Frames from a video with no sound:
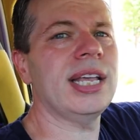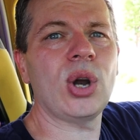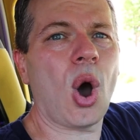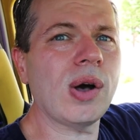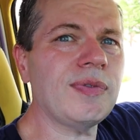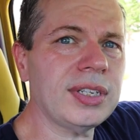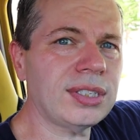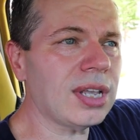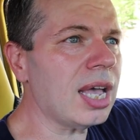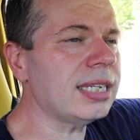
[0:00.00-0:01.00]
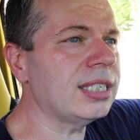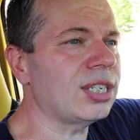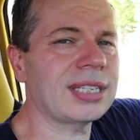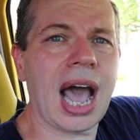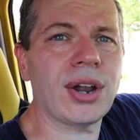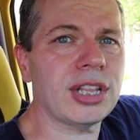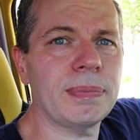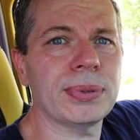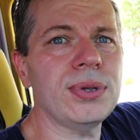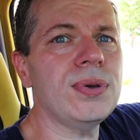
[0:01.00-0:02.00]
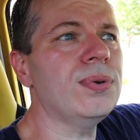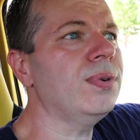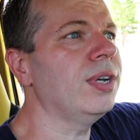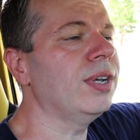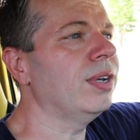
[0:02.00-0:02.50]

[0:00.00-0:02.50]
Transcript: then all of a sudden, just out of the blue,